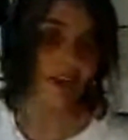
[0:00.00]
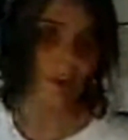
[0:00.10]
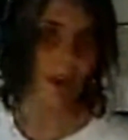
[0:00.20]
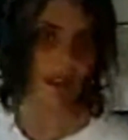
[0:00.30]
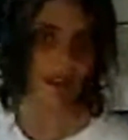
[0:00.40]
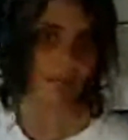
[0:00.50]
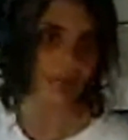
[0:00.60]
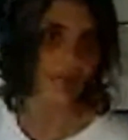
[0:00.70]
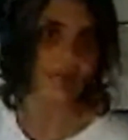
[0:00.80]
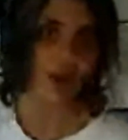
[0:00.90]
but I
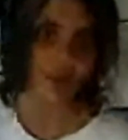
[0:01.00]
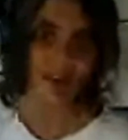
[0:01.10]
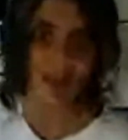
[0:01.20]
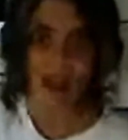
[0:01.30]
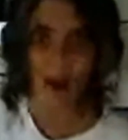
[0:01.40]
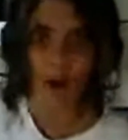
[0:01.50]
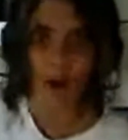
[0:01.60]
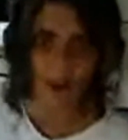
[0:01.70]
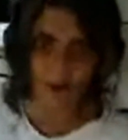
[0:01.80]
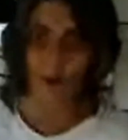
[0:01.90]
don't see how we
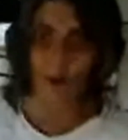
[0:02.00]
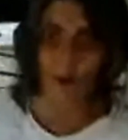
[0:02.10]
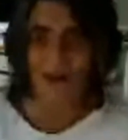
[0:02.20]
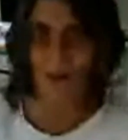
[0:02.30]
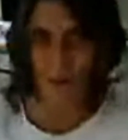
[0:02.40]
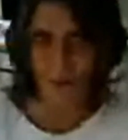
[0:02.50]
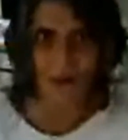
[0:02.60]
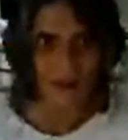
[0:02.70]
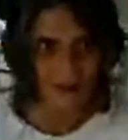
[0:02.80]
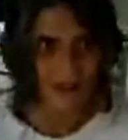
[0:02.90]
avoid exploring
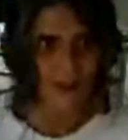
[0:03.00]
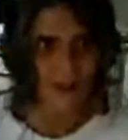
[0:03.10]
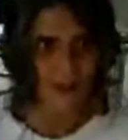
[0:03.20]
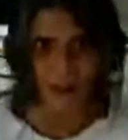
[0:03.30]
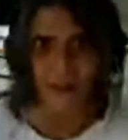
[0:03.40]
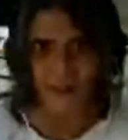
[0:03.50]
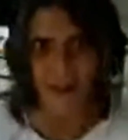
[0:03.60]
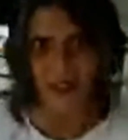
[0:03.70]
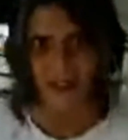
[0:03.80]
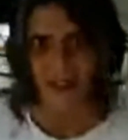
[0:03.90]
that space.
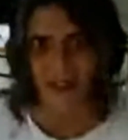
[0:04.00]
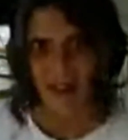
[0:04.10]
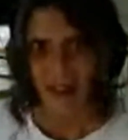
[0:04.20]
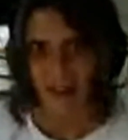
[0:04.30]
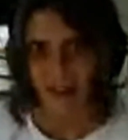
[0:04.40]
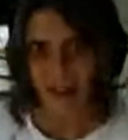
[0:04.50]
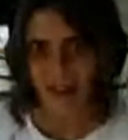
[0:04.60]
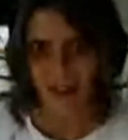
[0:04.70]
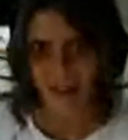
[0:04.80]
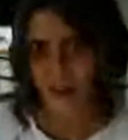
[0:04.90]

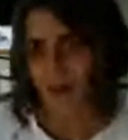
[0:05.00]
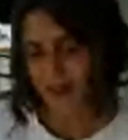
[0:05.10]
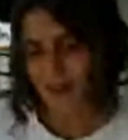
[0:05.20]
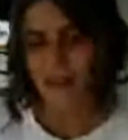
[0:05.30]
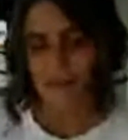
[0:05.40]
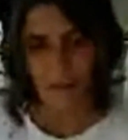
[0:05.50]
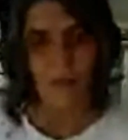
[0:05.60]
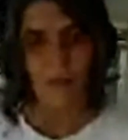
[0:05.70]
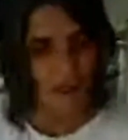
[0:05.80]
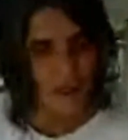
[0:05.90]
And so I think
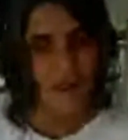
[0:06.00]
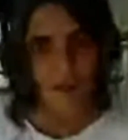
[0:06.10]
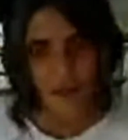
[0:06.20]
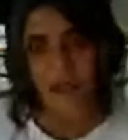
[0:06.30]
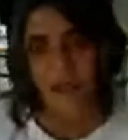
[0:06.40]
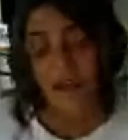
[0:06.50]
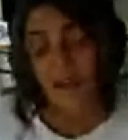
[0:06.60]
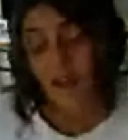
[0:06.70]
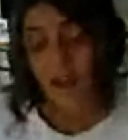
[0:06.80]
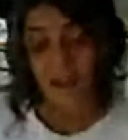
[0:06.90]
many
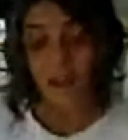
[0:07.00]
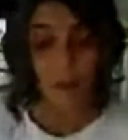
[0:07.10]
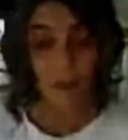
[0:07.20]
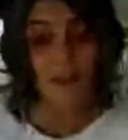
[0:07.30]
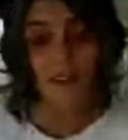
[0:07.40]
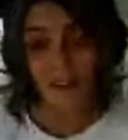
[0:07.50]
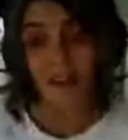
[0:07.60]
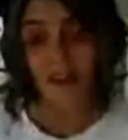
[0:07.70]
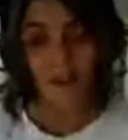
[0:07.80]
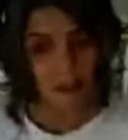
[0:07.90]
actually we're seeing
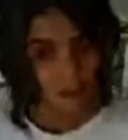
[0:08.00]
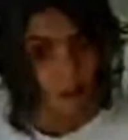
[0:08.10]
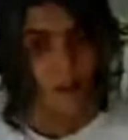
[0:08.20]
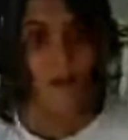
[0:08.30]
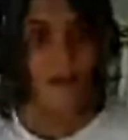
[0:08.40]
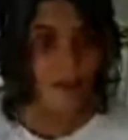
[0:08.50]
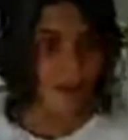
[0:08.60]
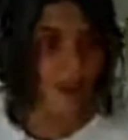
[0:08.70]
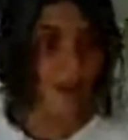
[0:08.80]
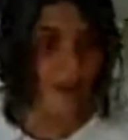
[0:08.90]
corporates
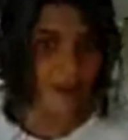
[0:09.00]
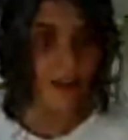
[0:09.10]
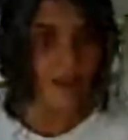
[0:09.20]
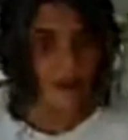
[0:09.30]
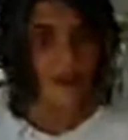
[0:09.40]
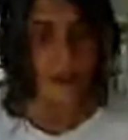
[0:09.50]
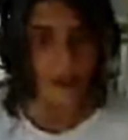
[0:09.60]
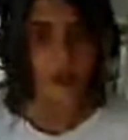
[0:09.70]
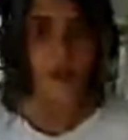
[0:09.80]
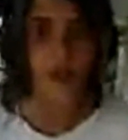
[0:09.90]
and
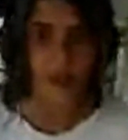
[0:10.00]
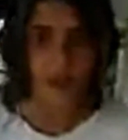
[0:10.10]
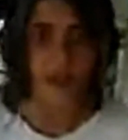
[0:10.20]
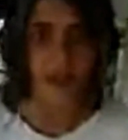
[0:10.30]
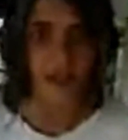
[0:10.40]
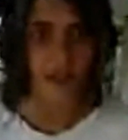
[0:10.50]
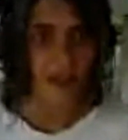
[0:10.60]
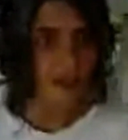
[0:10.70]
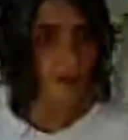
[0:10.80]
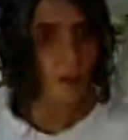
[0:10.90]
industry
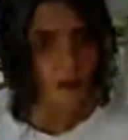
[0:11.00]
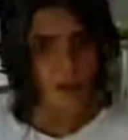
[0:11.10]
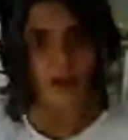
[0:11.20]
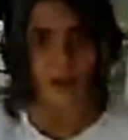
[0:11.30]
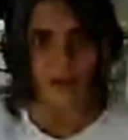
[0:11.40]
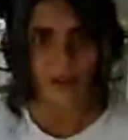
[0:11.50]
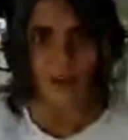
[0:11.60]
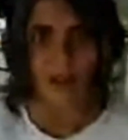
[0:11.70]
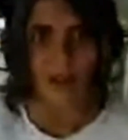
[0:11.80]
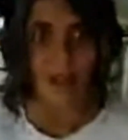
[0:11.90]
getting more interested
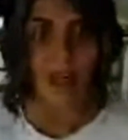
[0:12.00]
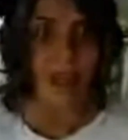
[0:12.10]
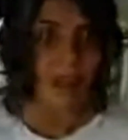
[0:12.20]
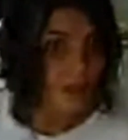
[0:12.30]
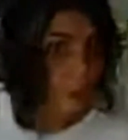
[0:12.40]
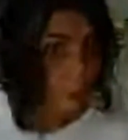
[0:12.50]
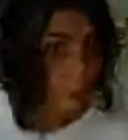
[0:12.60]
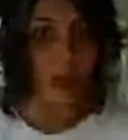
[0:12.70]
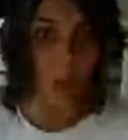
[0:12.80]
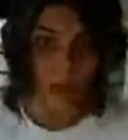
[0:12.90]
in
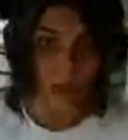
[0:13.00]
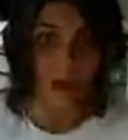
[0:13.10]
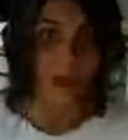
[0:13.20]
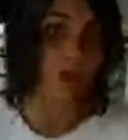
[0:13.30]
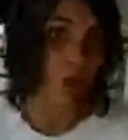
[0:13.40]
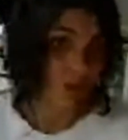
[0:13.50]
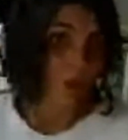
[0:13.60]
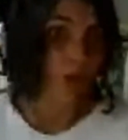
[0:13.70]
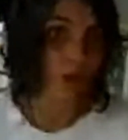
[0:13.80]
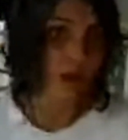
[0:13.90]
working with us to
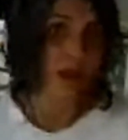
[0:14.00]
explore